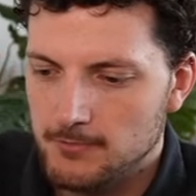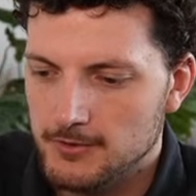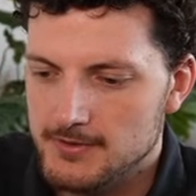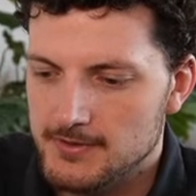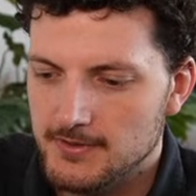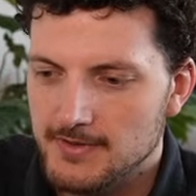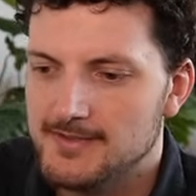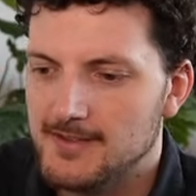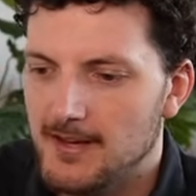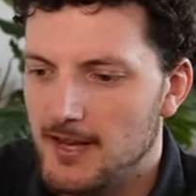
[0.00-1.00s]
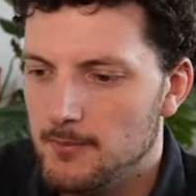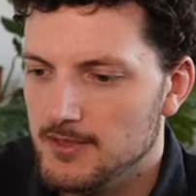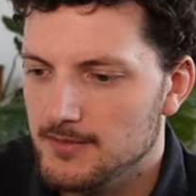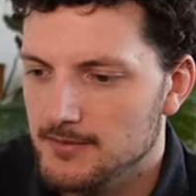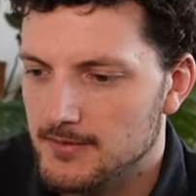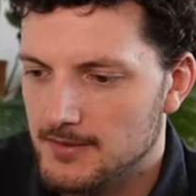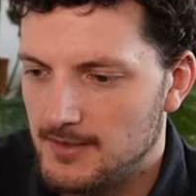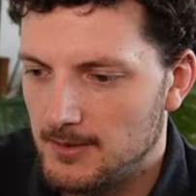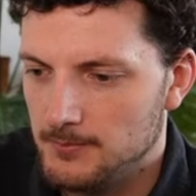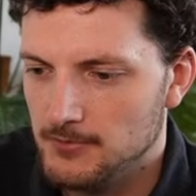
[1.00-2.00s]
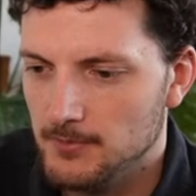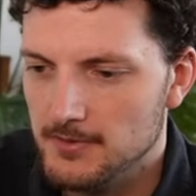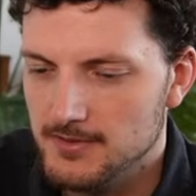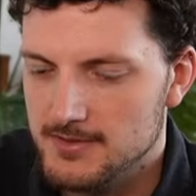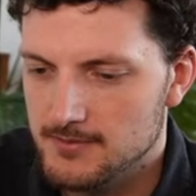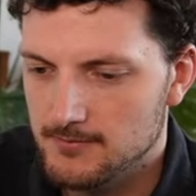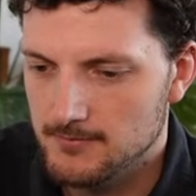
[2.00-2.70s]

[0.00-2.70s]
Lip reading: put this cable that comes with it